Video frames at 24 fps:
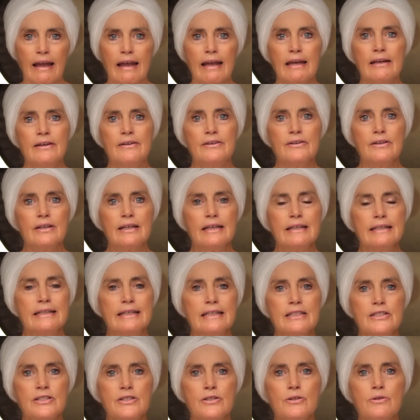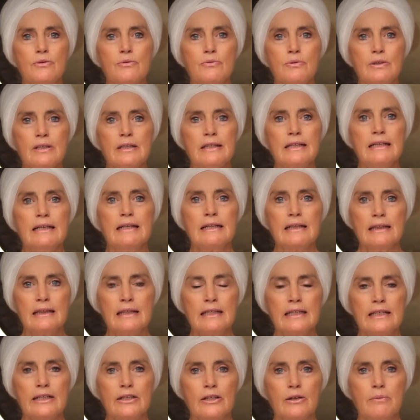and it gets you really
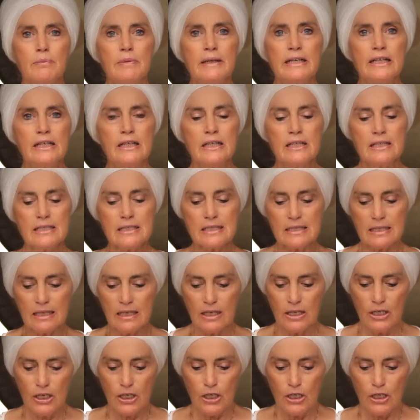clear because